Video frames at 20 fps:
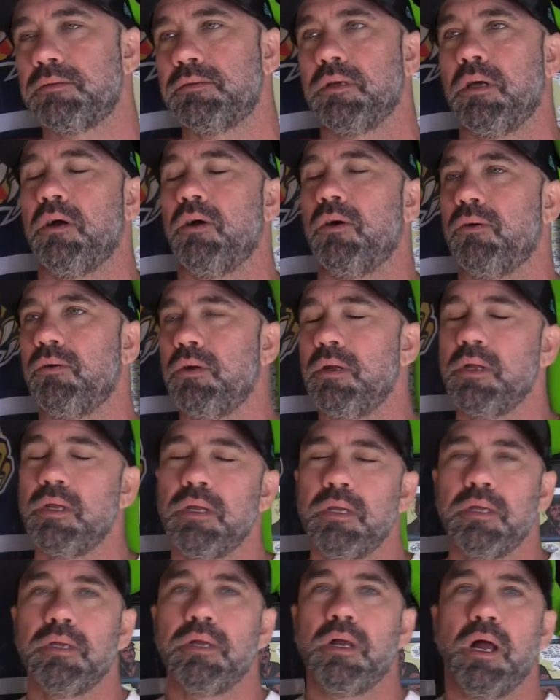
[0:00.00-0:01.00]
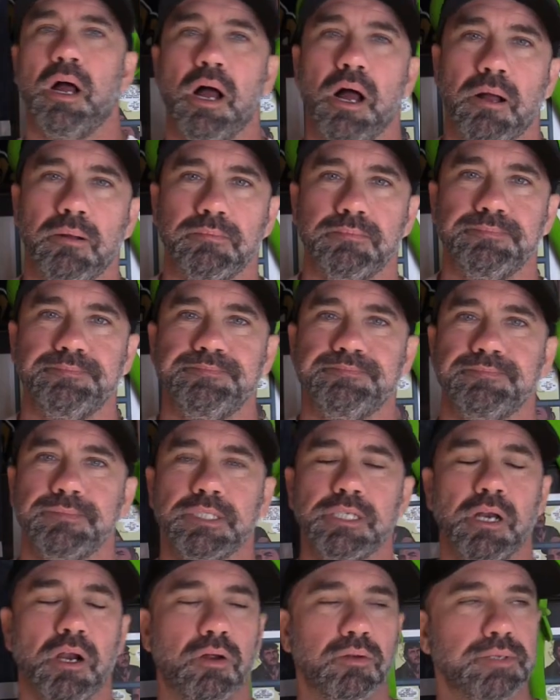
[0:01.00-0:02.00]
So,
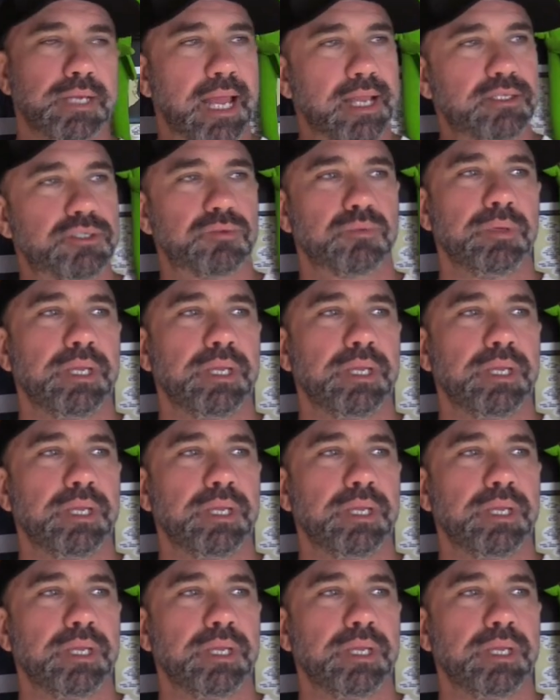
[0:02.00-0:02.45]
next